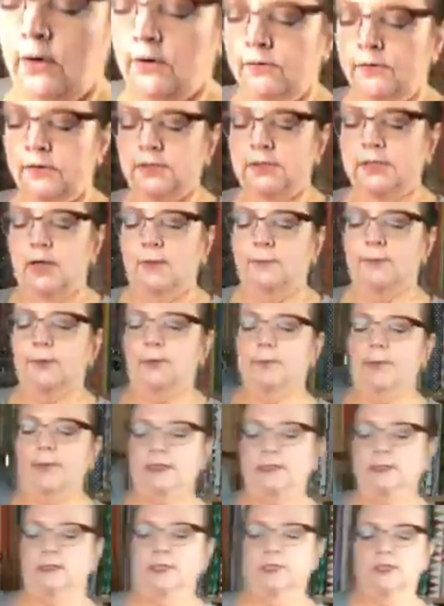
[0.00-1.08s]
over the top of your
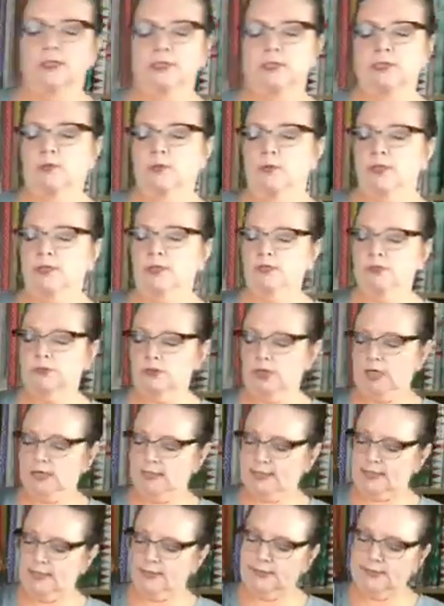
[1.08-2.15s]
bust, not just going
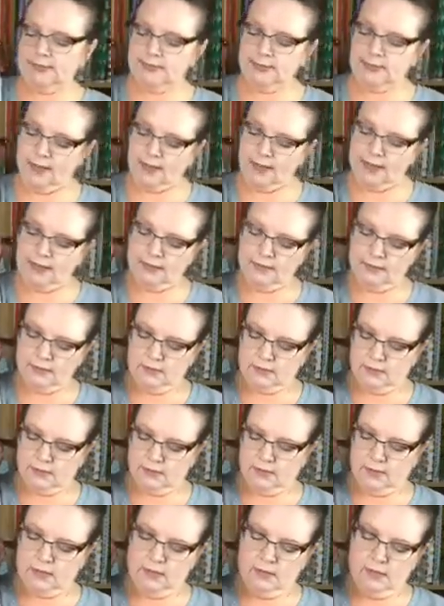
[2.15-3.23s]
straight down the side,
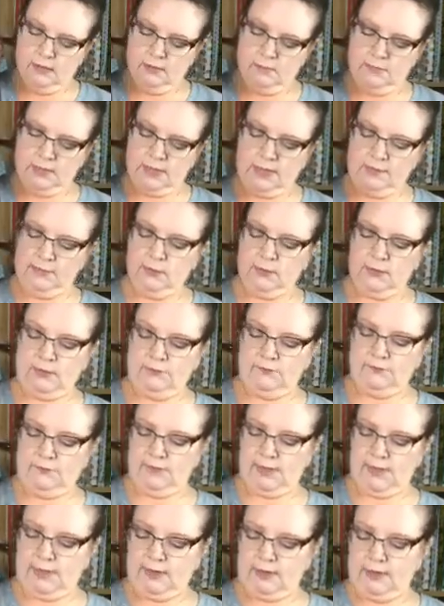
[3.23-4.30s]
but I'm going
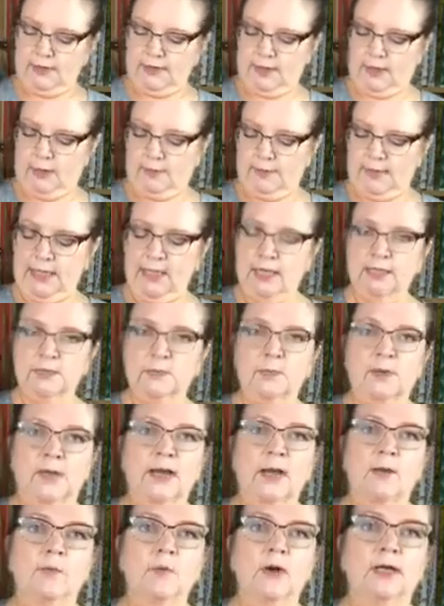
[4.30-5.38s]
from there to there because
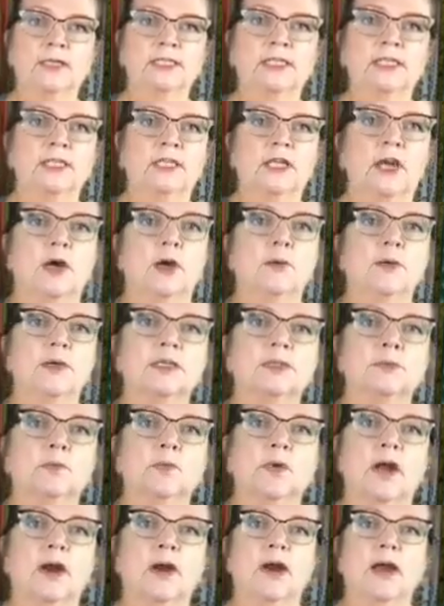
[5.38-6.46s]
what I want to know is
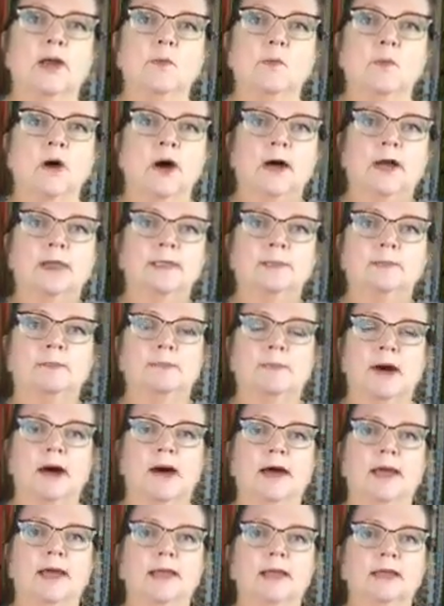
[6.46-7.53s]
where I want
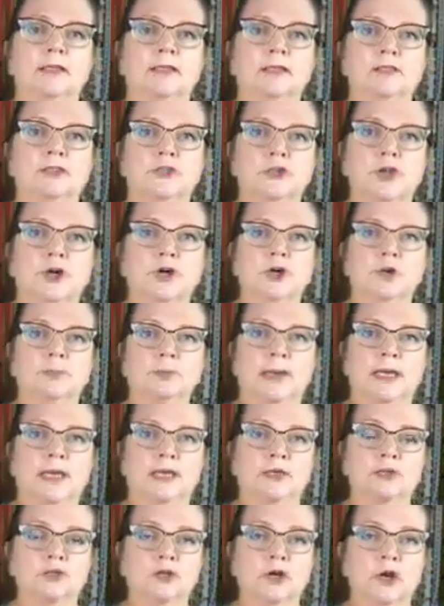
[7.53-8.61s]
my dart, my
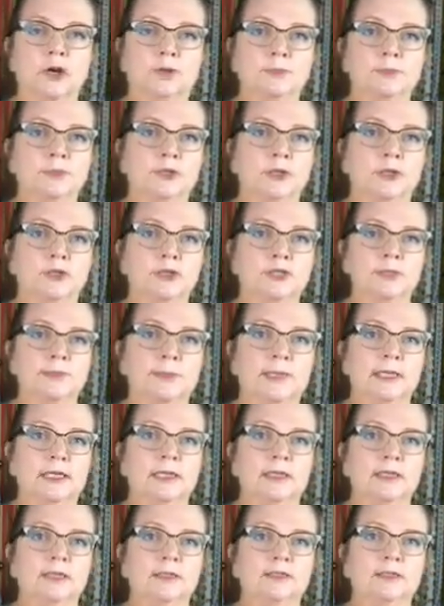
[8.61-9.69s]
underarm dart to
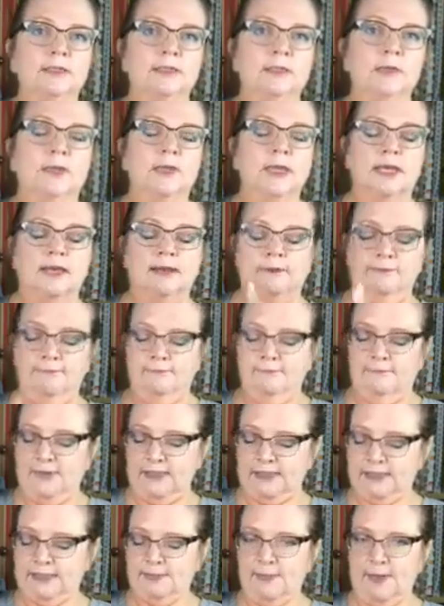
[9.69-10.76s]
be so that it
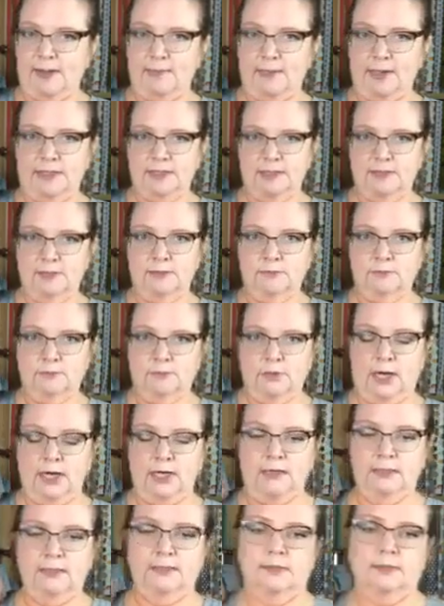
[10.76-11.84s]
fits my bust
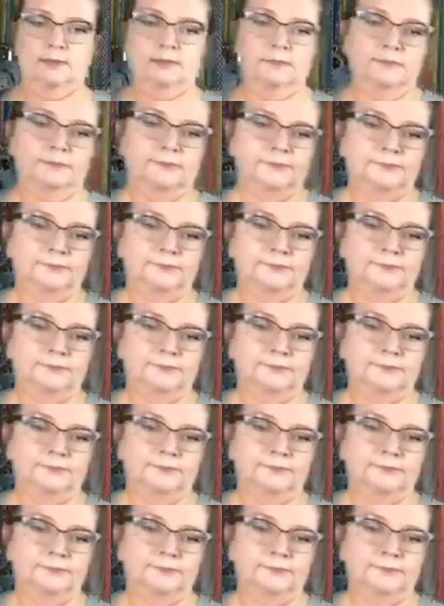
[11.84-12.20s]
right.